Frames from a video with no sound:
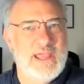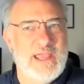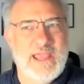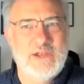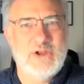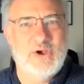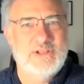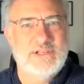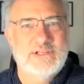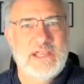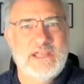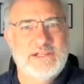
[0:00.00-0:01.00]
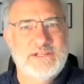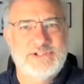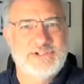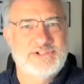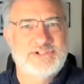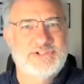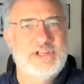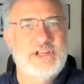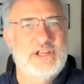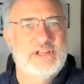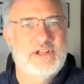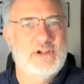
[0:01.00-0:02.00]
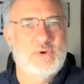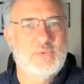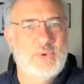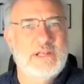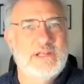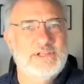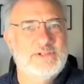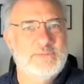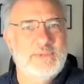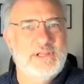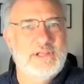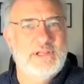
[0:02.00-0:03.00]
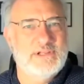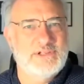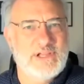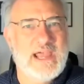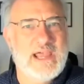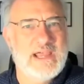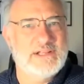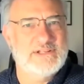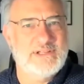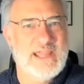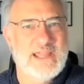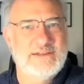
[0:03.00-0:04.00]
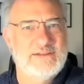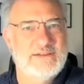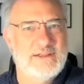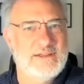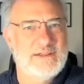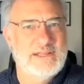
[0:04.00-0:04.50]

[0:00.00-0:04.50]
And all the data is just sitting there ready to be attacked and uh,